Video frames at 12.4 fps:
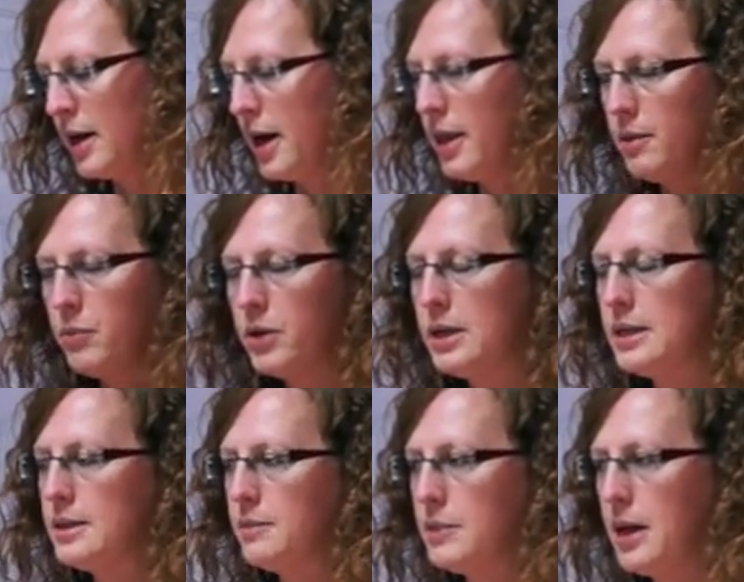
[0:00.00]
and then put it in
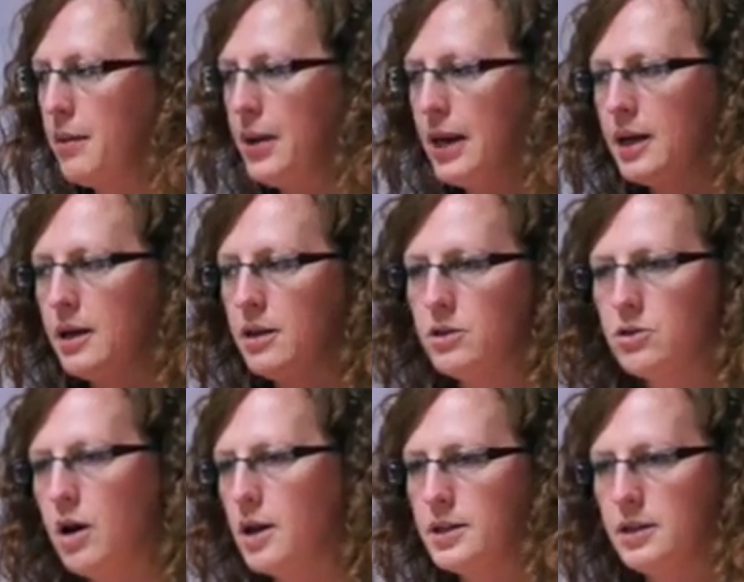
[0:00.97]
a zip top baggie and
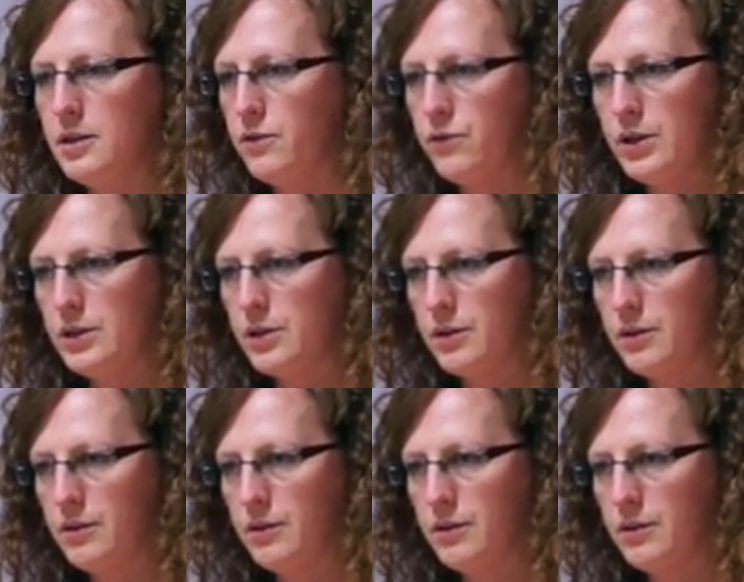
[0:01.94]
toss it in the freezer.